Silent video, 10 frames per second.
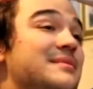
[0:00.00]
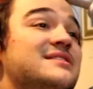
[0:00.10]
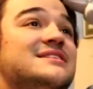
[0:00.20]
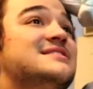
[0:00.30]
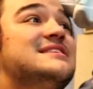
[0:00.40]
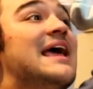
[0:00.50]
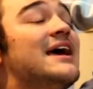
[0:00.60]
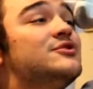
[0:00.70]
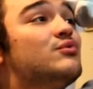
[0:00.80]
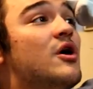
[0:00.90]
I mean, the
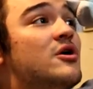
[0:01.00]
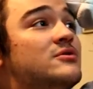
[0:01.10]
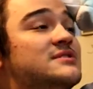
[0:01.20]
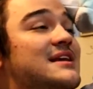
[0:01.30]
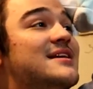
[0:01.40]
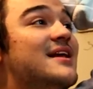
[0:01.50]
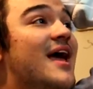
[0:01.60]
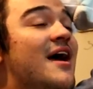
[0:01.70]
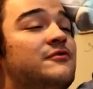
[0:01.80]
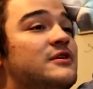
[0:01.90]
sand roads and
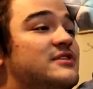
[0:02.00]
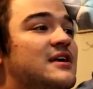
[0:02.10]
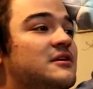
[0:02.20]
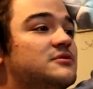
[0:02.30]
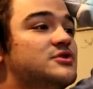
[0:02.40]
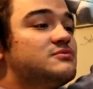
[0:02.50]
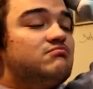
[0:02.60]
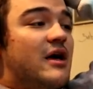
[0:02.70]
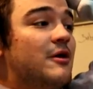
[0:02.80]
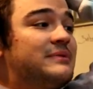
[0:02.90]
everything just
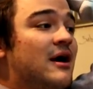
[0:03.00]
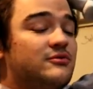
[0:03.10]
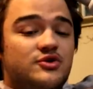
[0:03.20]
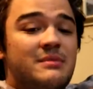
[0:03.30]
helped out